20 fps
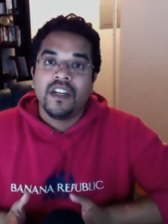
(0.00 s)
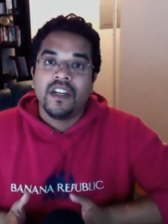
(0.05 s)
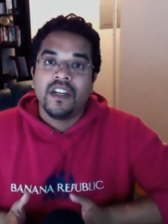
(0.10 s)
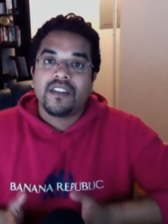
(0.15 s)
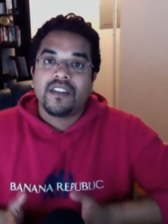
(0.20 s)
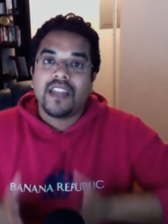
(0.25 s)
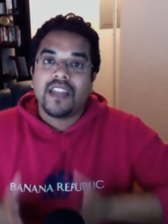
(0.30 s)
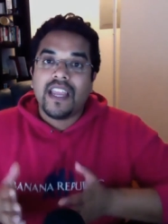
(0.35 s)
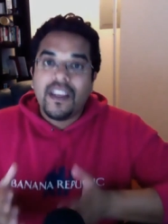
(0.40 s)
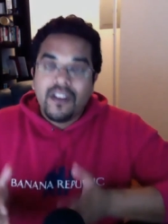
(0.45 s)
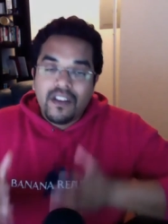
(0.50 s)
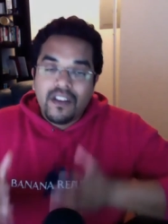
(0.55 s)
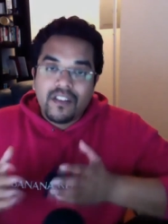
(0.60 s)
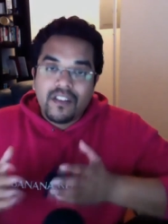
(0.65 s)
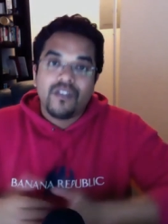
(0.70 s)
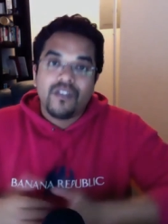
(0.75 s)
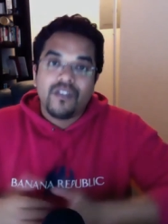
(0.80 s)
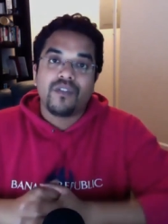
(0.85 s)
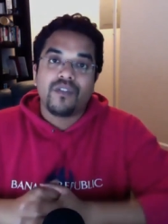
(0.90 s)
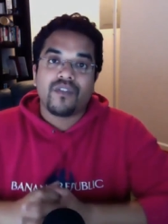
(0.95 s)
Today you need to
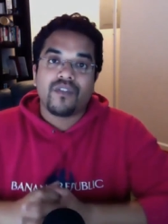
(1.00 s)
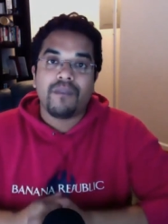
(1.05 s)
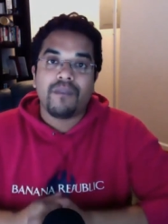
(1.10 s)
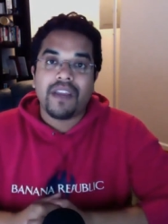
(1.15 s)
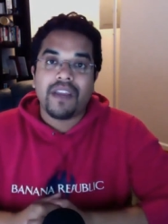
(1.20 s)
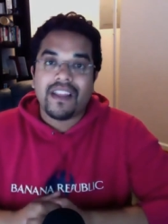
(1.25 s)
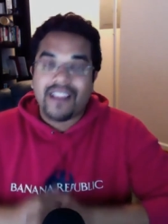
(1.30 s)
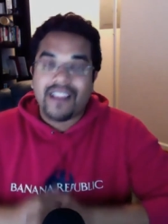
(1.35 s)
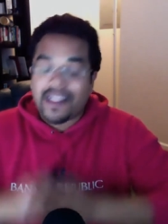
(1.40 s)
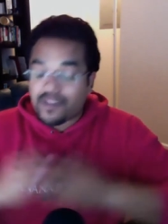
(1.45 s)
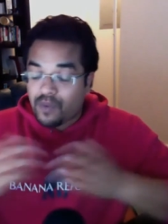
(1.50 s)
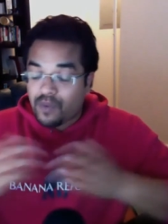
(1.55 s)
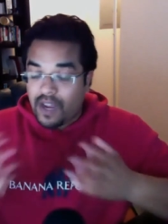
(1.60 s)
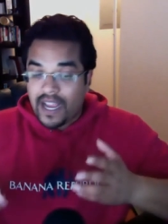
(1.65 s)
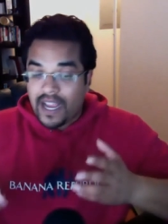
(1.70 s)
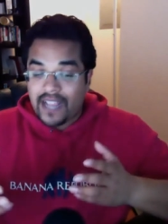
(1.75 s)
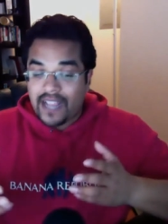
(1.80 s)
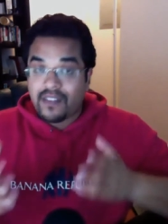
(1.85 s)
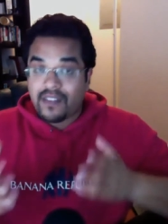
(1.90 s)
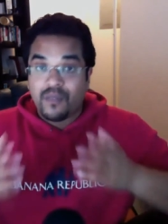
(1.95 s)
do something, and that's why
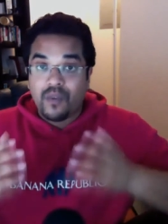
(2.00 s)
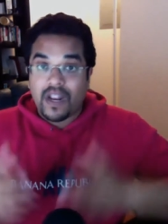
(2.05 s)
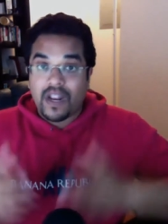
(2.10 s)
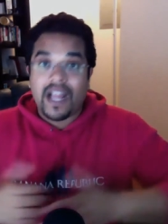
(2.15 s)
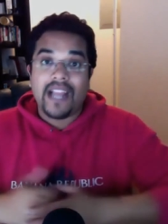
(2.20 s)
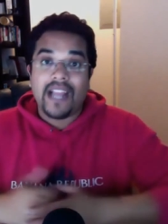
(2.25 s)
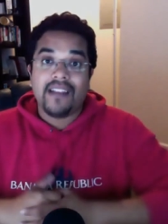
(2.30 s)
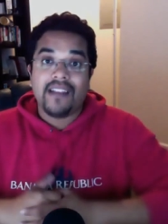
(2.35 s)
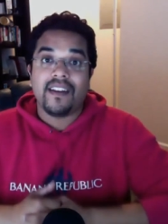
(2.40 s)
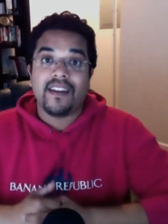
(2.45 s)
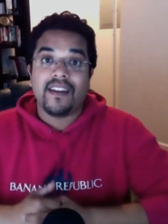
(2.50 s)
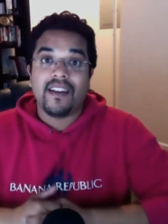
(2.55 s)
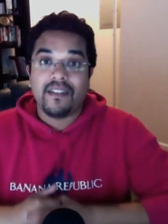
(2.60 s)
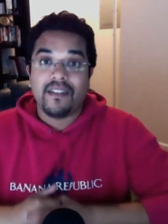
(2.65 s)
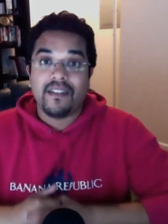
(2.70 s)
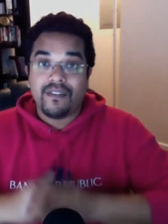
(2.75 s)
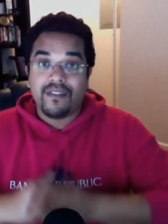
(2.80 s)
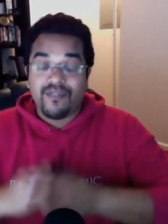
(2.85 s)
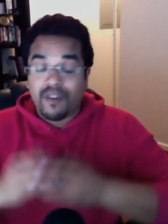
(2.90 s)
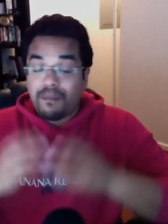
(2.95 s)
I did what I did.
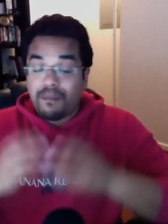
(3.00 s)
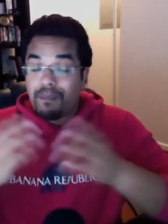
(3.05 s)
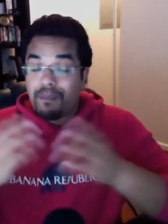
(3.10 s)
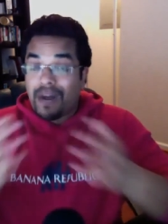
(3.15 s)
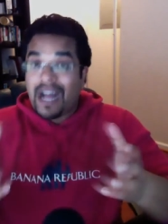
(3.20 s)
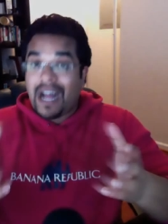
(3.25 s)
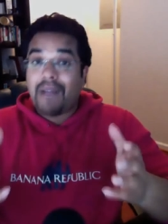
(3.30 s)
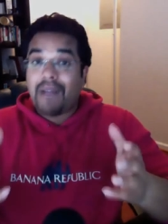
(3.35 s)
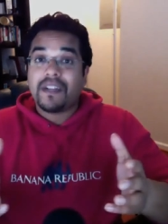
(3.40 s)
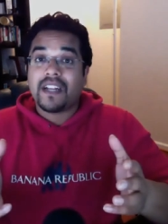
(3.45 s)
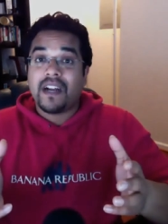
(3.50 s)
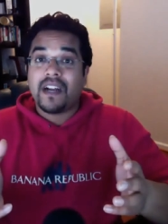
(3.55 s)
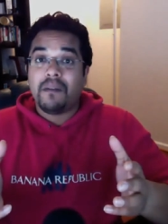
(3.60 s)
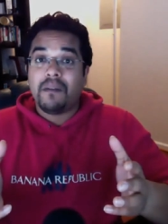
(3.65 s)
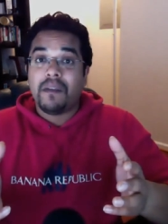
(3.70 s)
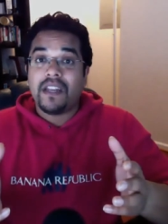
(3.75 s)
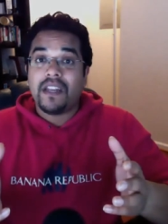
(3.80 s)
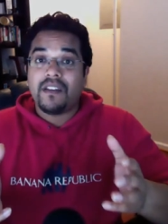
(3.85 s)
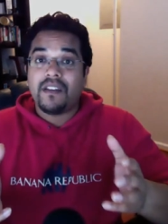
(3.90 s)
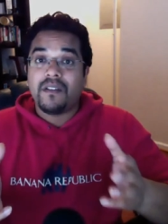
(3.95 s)
And for Bob to come
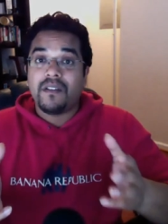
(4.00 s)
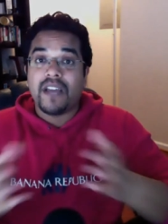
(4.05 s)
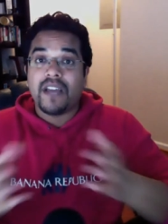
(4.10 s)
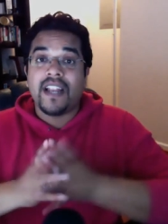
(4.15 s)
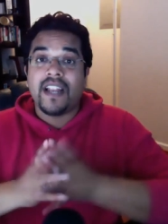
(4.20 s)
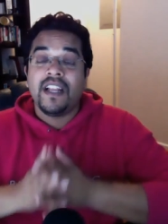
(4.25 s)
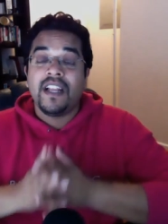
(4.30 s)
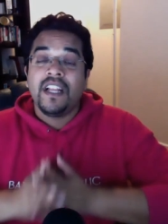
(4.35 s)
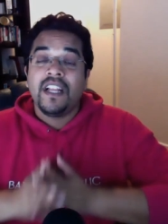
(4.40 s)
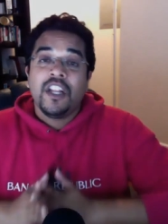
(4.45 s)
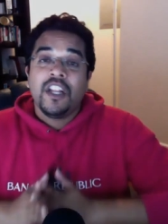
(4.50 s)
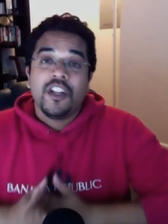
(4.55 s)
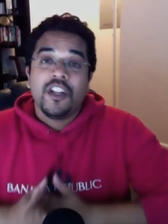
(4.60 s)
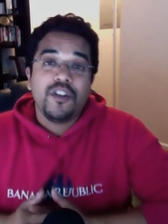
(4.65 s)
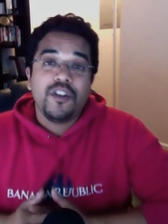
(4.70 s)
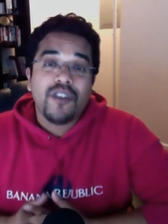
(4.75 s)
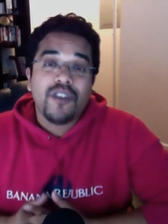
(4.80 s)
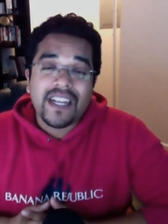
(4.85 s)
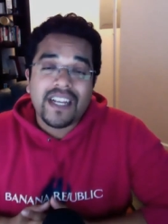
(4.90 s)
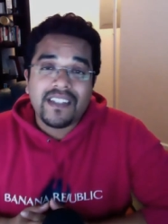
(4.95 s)
in and do that,
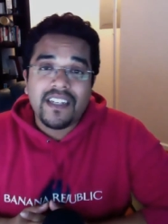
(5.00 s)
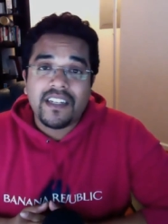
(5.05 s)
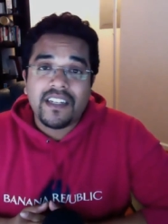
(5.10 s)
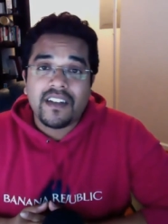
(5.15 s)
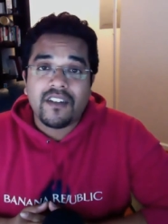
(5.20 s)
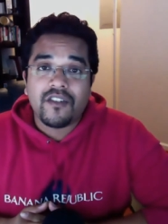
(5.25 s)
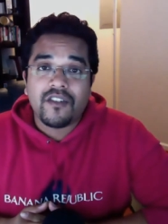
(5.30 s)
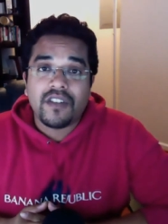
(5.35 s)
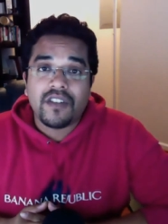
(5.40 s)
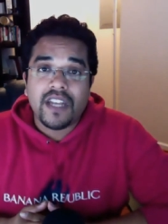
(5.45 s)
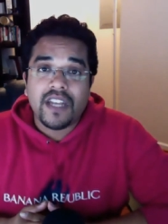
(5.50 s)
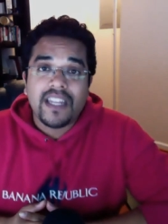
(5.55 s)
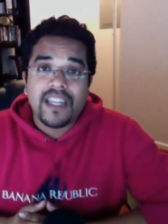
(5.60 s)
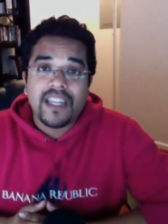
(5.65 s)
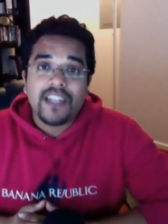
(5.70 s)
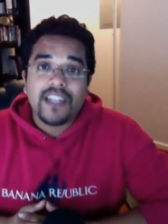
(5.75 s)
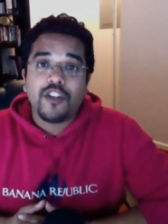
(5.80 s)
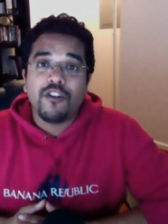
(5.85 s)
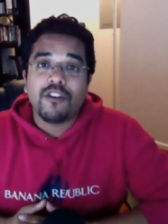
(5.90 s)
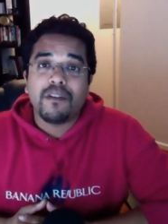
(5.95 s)
you guys need to understand,
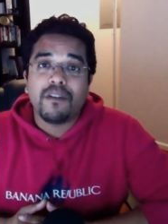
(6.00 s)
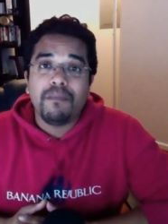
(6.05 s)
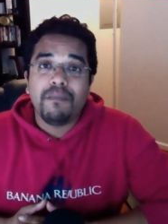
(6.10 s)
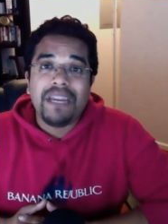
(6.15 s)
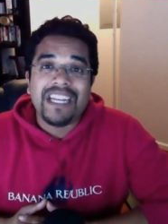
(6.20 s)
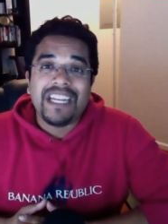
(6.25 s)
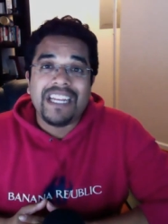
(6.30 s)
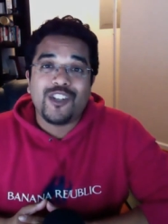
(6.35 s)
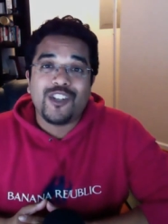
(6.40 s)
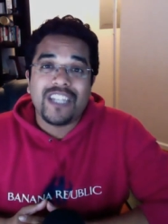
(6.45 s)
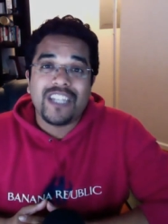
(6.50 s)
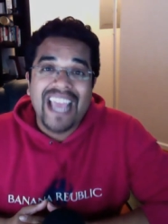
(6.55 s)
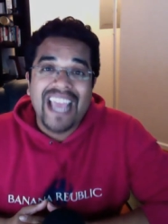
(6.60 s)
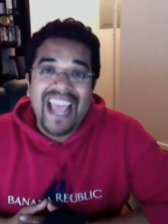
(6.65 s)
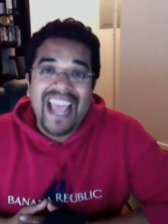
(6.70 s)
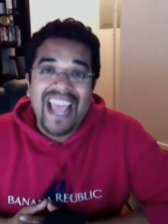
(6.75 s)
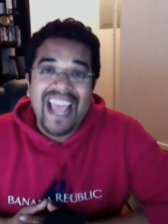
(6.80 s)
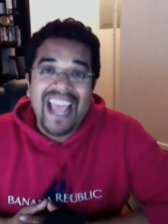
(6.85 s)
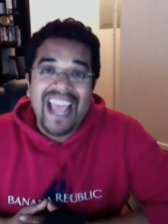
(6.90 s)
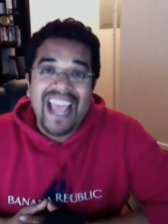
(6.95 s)
it took me
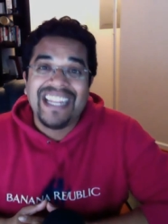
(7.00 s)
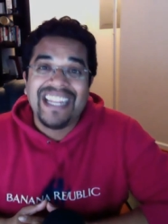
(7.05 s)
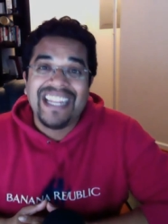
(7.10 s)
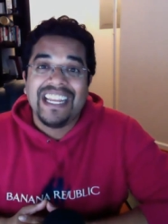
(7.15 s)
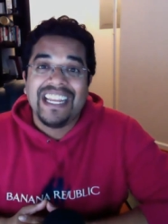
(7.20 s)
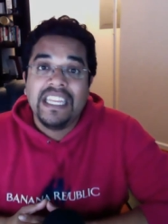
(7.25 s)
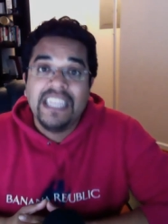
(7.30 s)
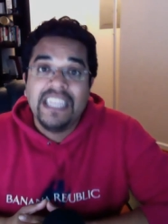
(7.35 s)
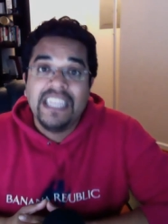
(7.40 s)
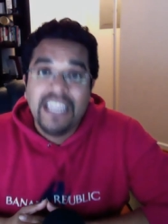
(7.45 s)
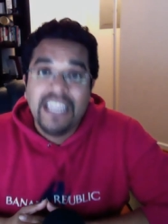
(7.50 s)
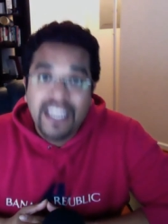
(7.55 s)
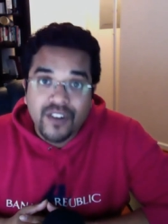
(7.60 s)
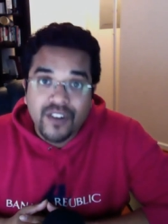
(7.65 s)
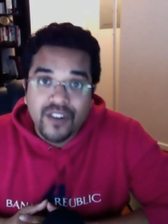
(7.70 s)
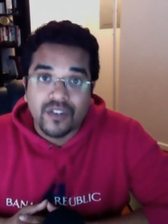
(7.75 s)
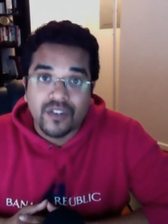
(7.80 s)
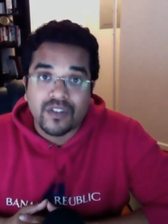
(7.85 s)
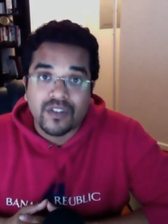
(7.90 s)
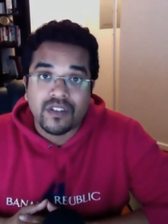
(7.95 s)
10
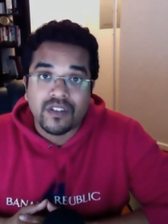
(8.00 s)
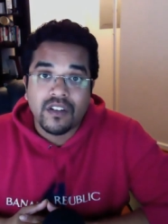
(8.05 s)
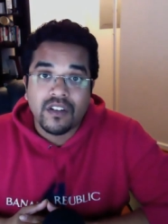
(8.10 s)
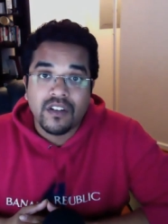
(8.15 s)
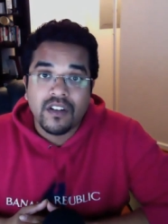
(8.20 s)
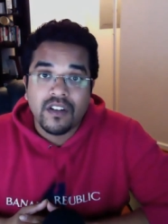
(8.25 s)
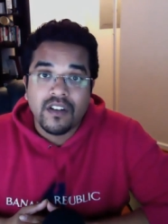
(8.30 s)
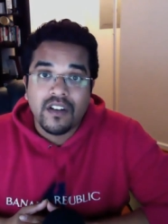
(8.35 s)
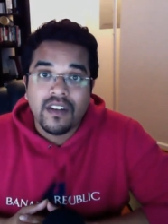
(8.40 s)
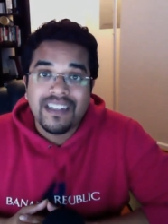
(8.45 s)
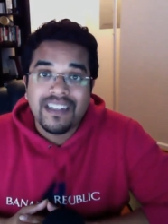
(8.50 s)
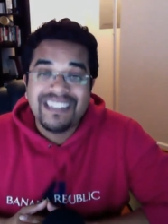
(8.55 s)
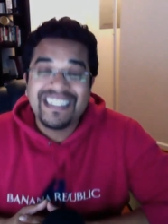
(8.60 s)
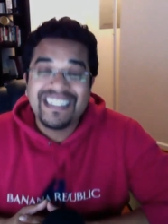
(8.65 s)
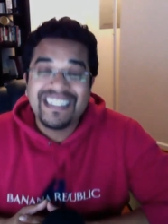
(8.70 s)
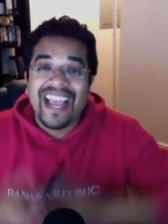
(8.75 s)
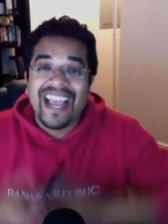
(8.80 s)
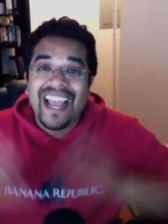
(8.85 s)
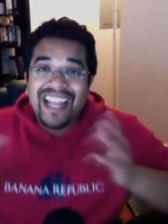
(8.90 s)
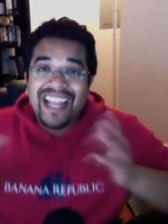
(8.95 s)
years
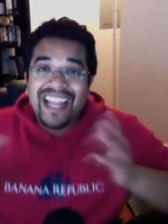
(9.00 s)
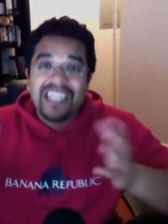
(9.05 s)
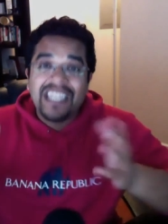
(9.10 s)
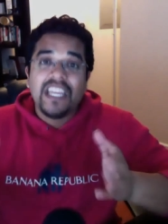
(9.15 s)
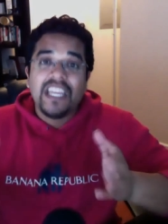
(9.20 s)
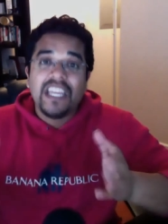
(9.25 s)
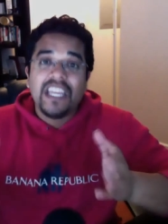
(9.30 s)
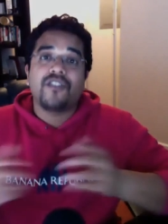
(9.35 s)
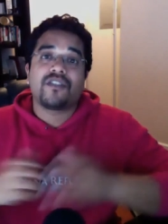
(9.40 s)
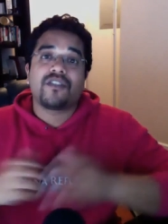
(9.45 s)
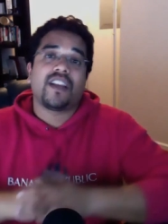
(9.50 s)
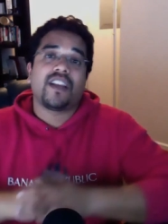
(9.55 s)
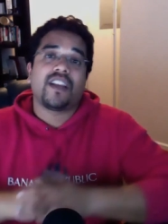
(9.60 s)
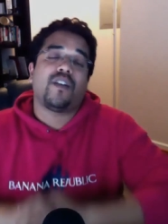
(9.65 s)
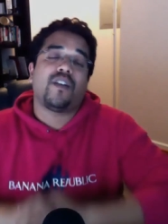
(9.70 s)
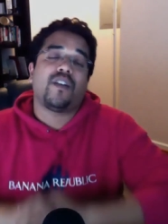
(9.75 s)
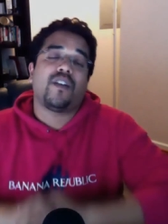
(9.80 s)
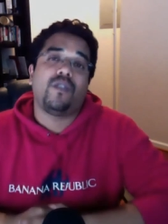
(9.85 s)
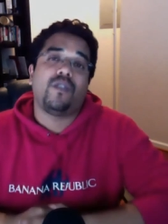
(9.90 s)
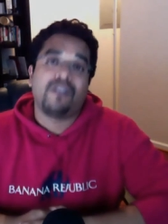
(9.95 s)
to get
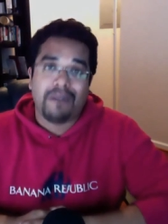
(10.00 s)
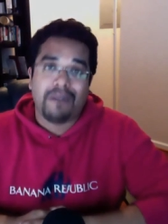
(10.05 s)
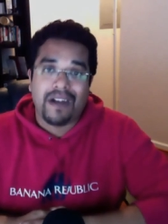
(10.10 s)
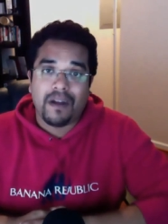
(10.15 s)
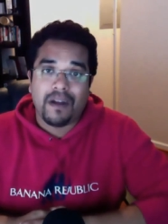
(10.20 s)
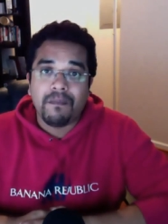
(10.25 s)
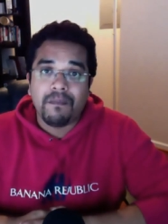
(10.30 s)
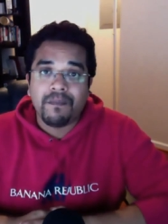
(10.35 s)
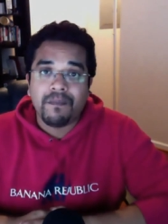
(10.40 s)
a hold of Bob.